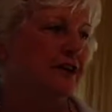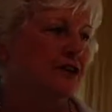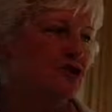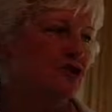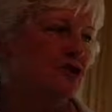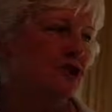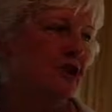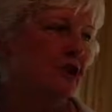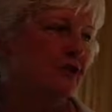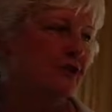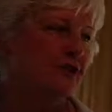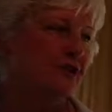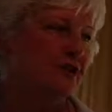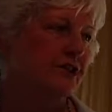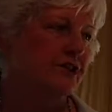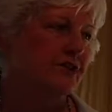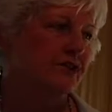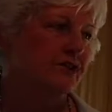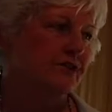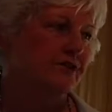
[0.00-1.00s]
educator,
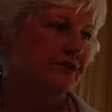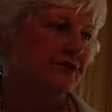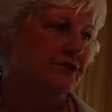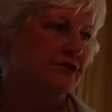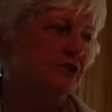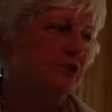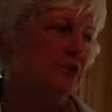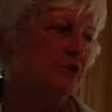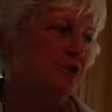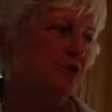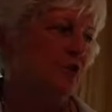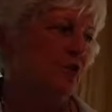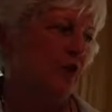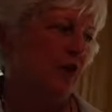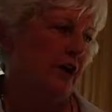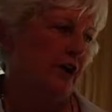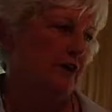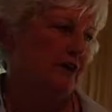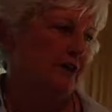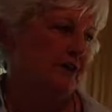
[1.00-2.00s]
teaching is still
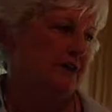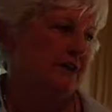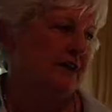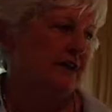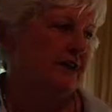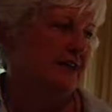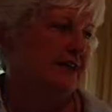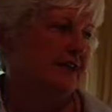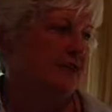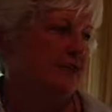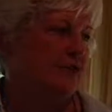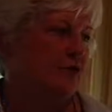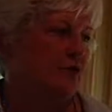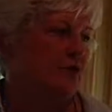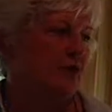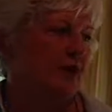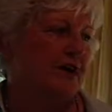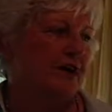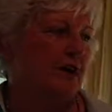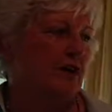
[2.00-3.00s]
required. The
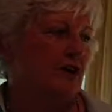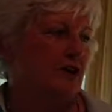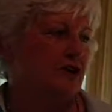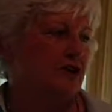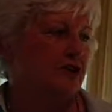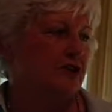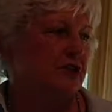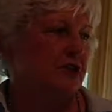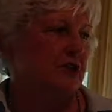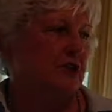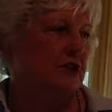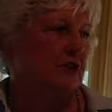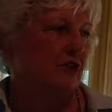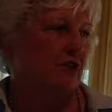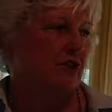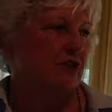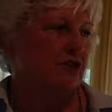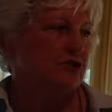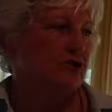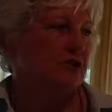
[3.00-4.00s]
radiologic
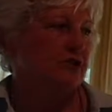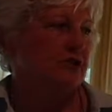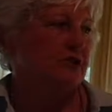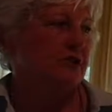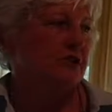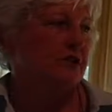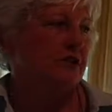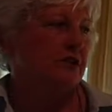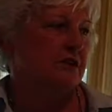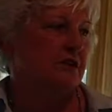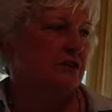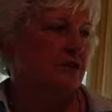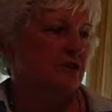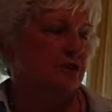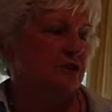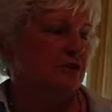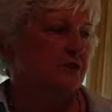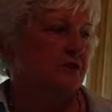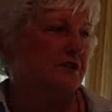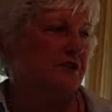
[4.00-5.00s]
technologist
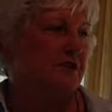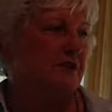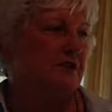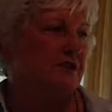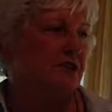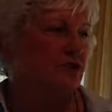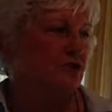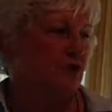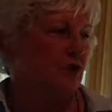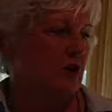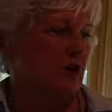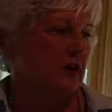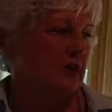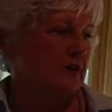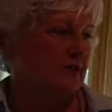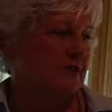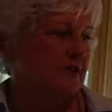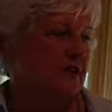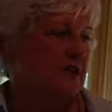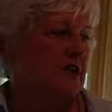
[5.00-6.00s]
continuously
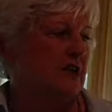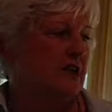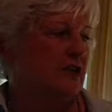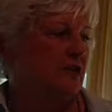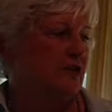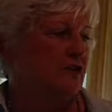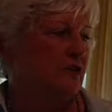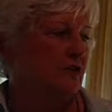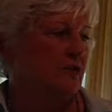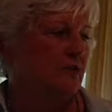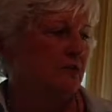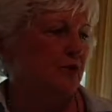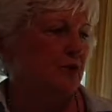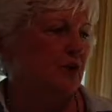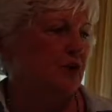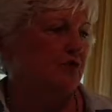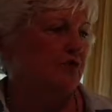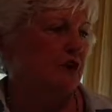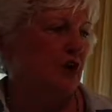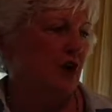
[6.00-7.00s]
strives to
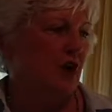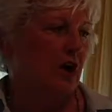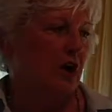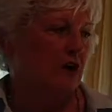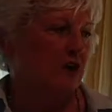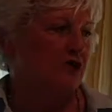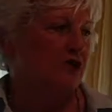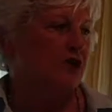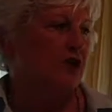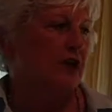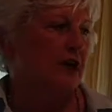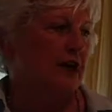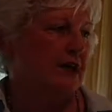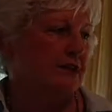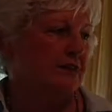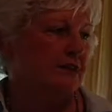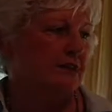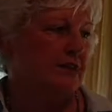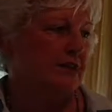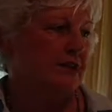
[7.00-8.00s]
improve knowledge
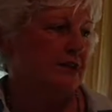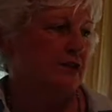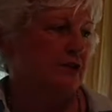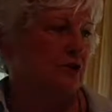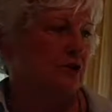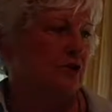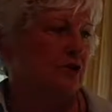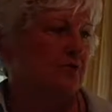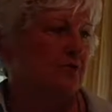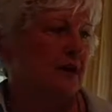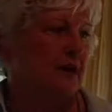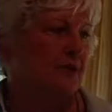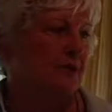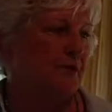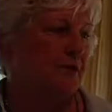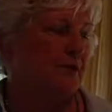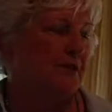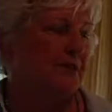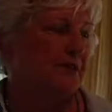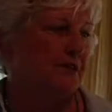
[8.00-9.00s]
and skills by
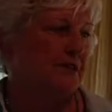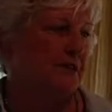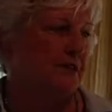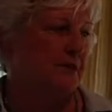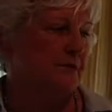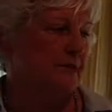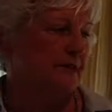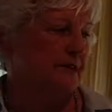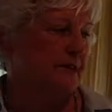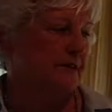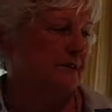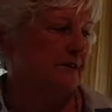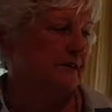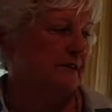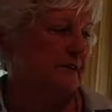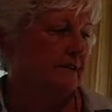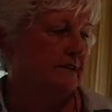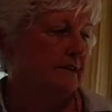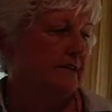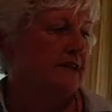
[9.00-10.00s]
participating
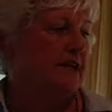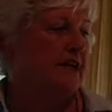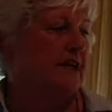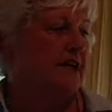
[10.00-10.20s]
in